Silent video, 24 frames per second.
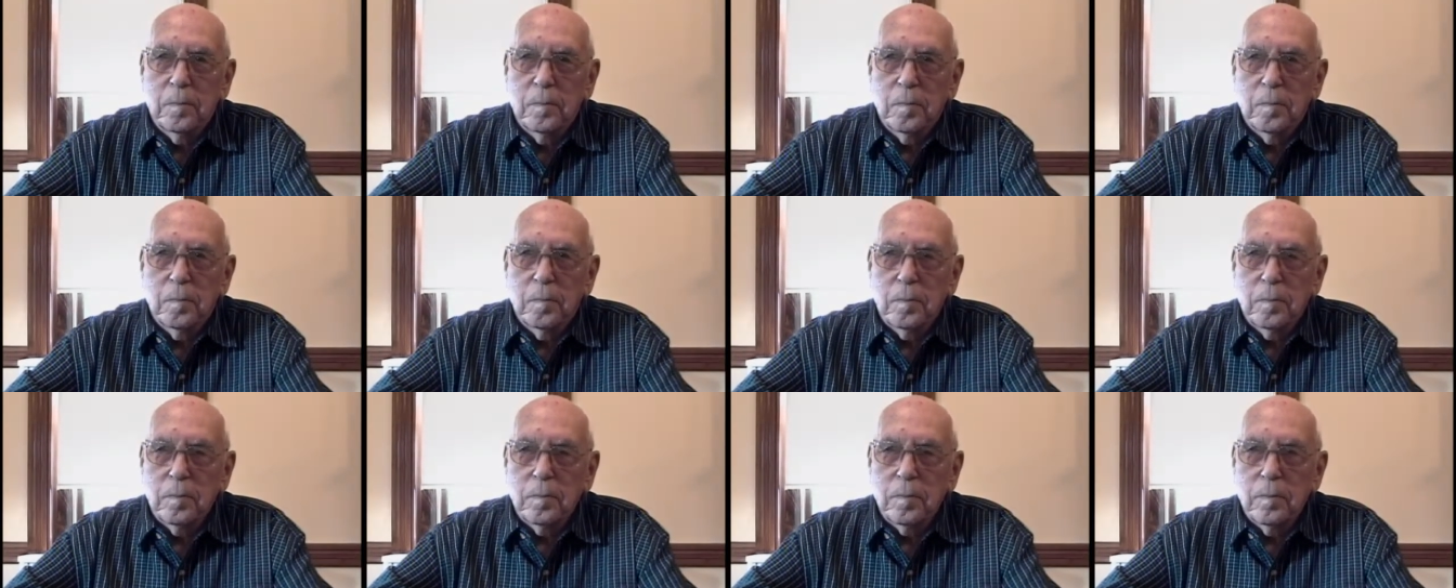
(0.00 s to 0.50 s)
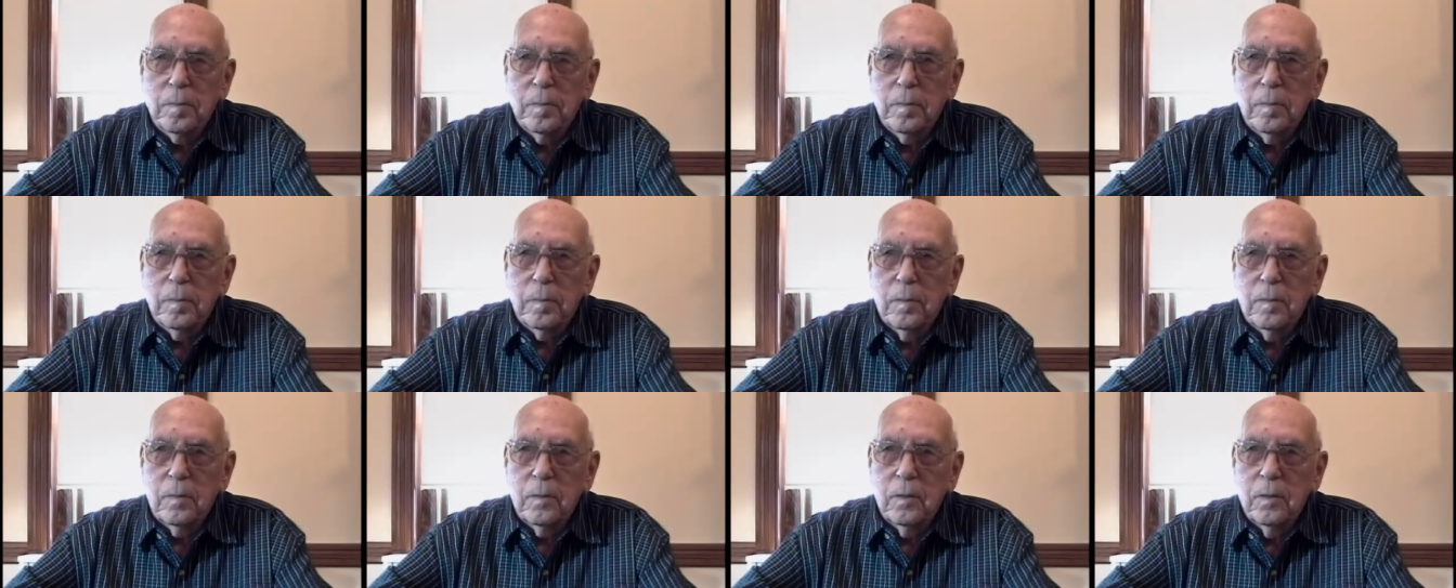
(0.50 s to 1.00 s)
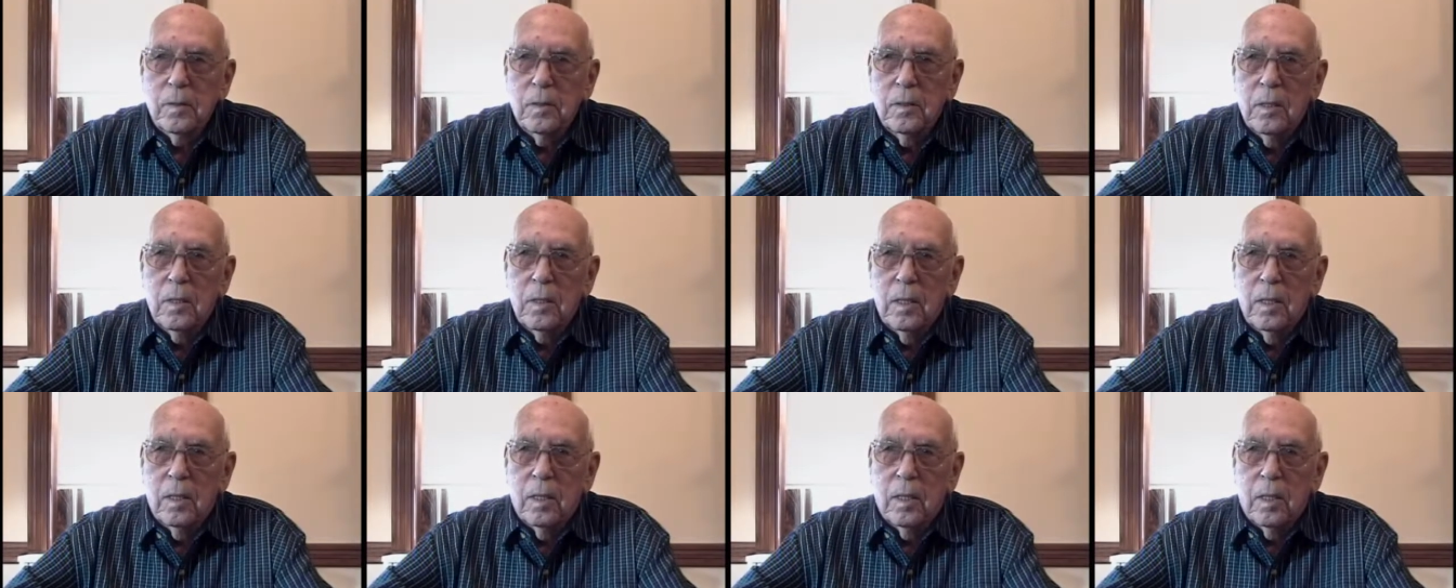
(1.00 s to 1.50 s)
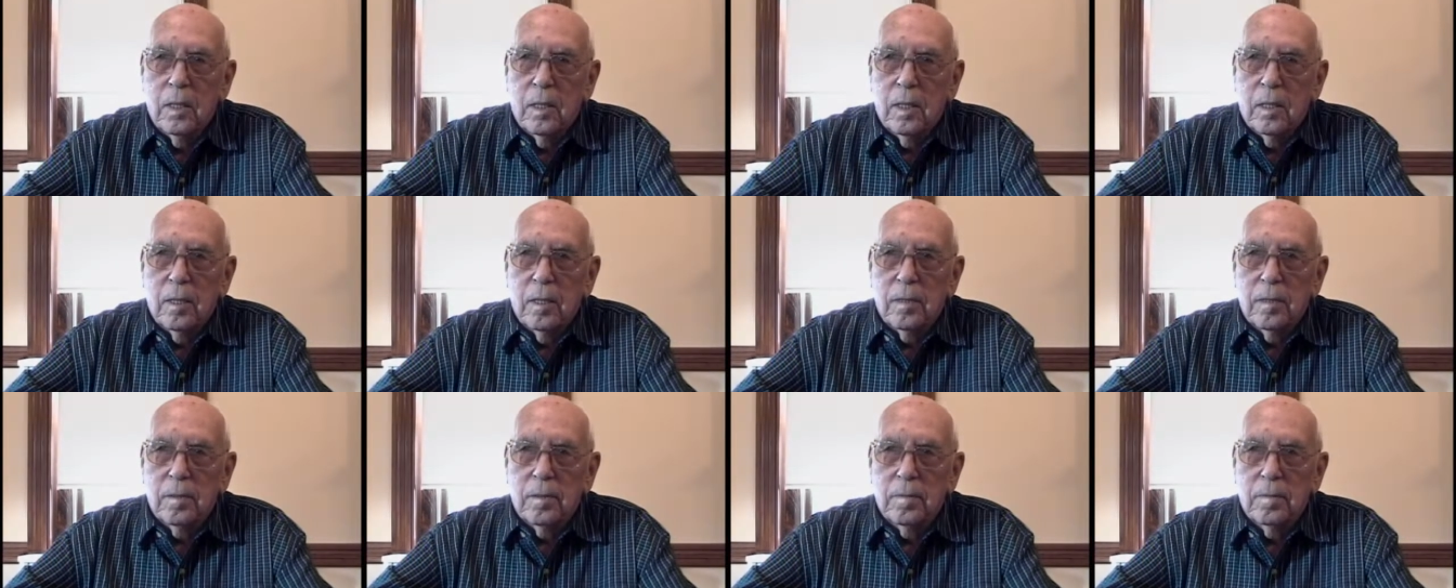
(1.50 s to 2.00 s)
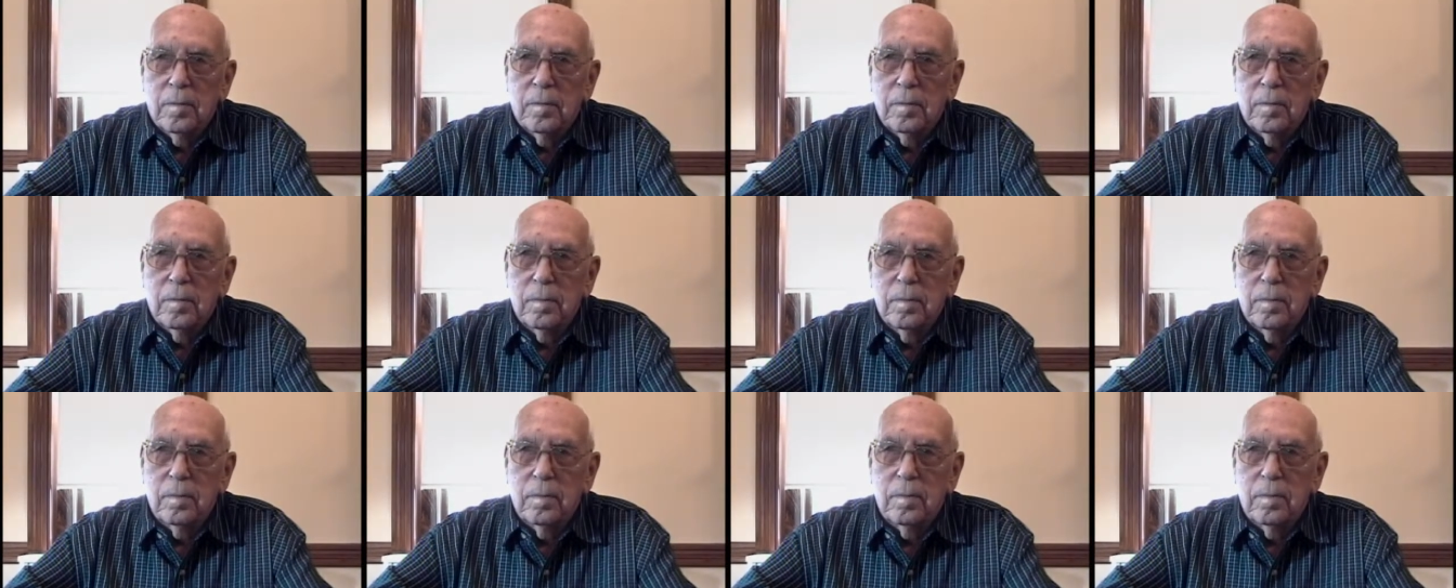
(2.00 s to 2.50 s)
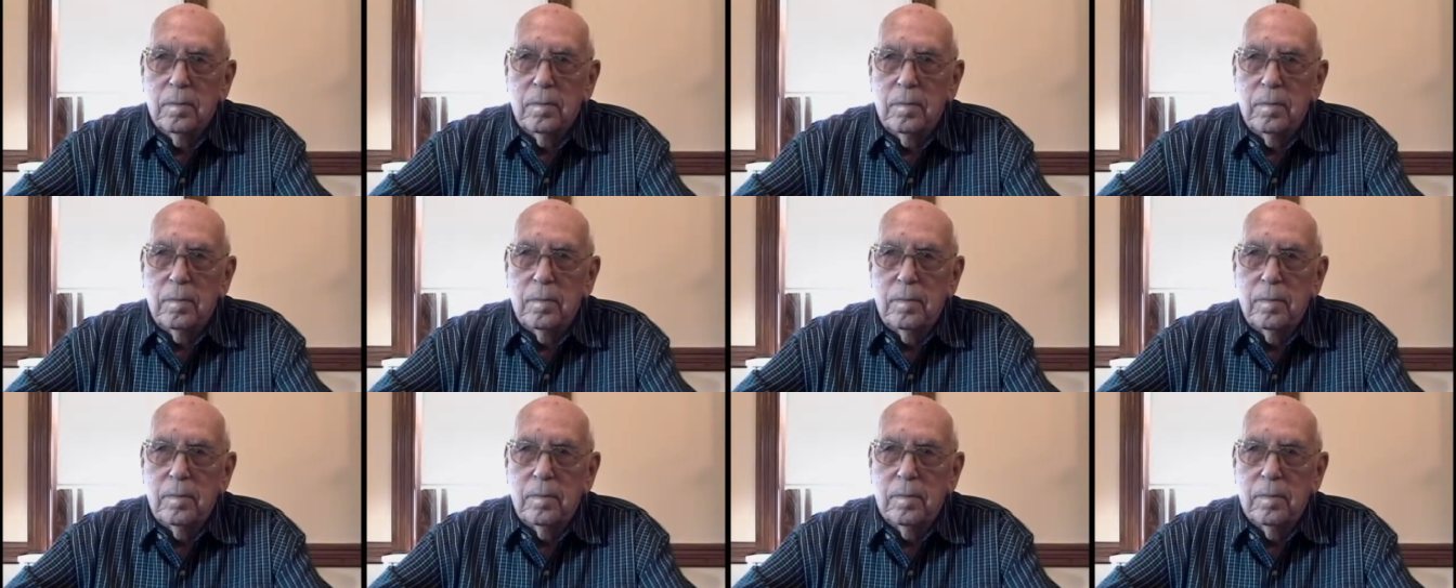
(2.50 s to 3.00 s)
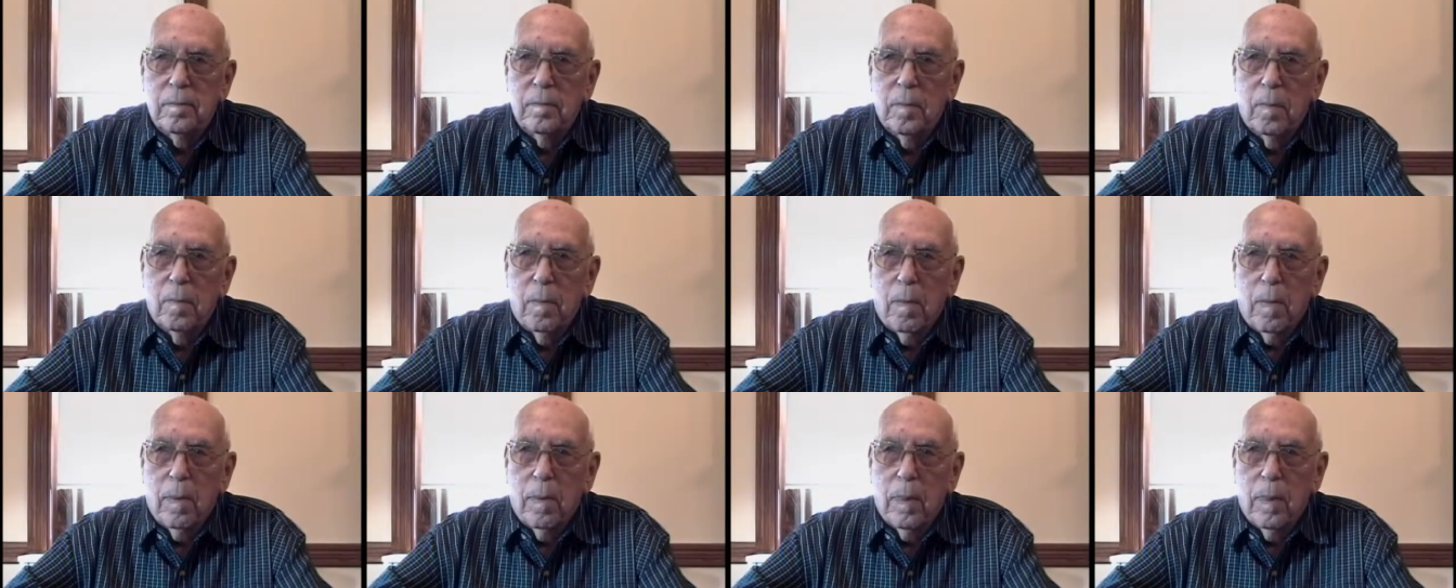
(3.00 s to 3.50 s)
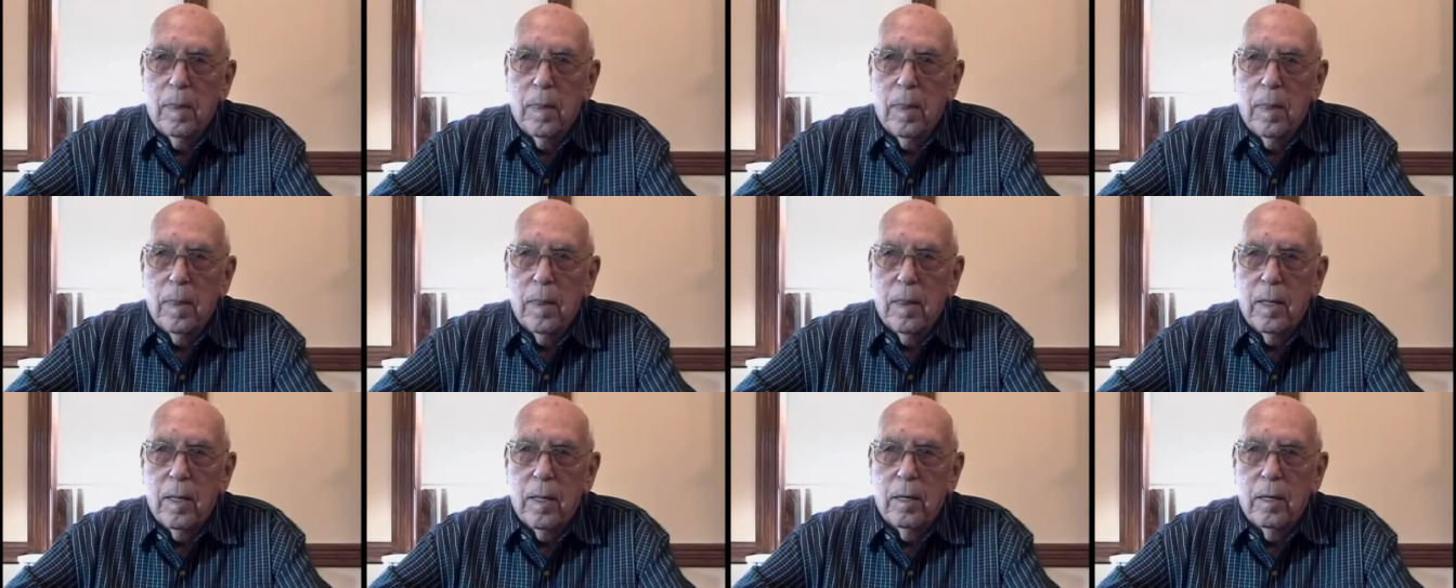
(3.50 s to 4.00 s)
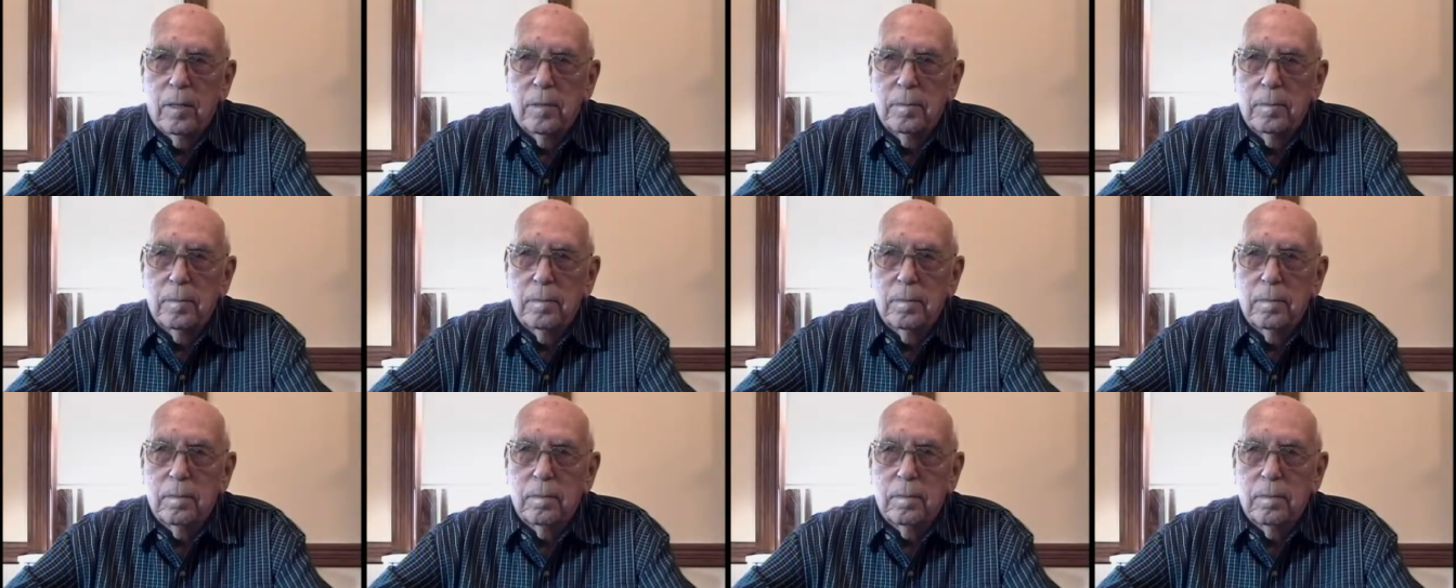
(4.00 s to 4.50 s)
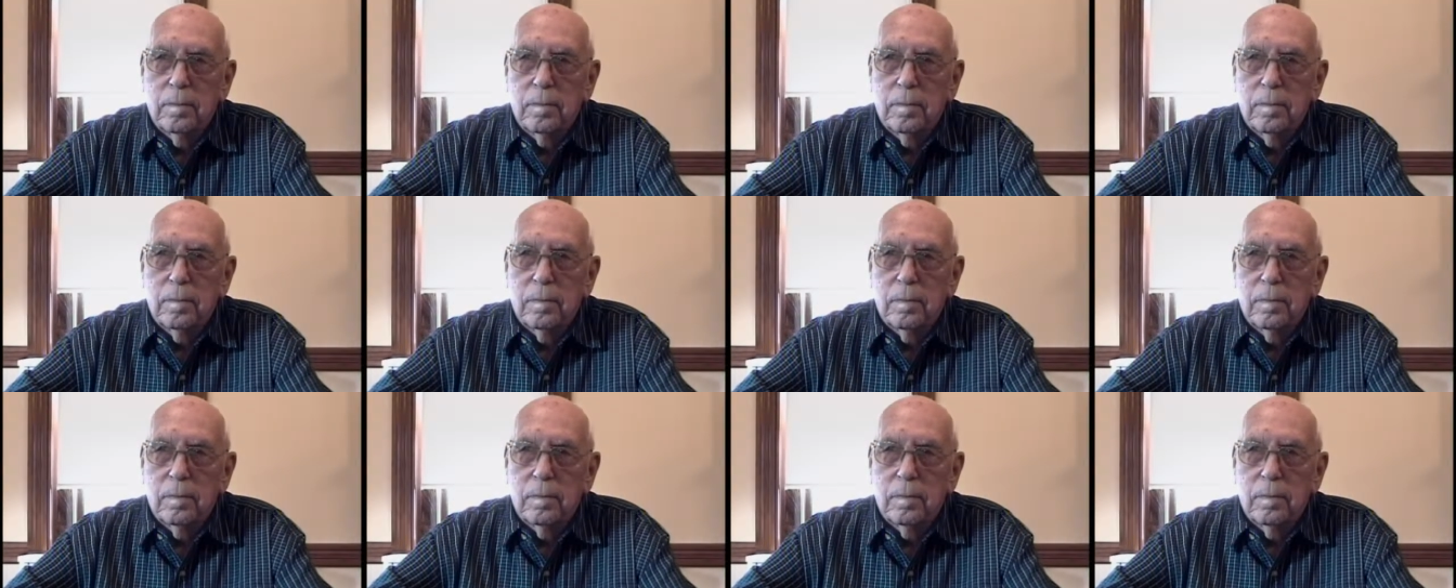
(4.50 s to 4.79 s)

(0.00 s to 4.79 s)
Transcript: All right. So, at that point, you were an electrician?